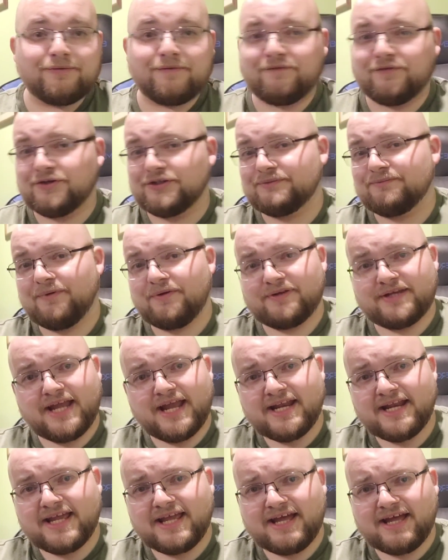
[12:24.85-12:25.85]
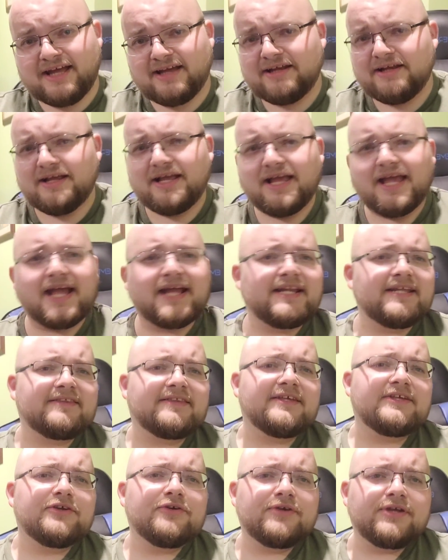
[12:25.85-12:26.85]
Reverse of Arcadia,
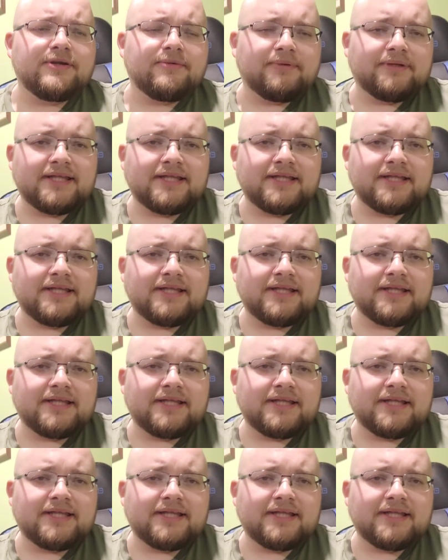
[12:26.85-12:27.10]
anything Yu-Gi-Oh!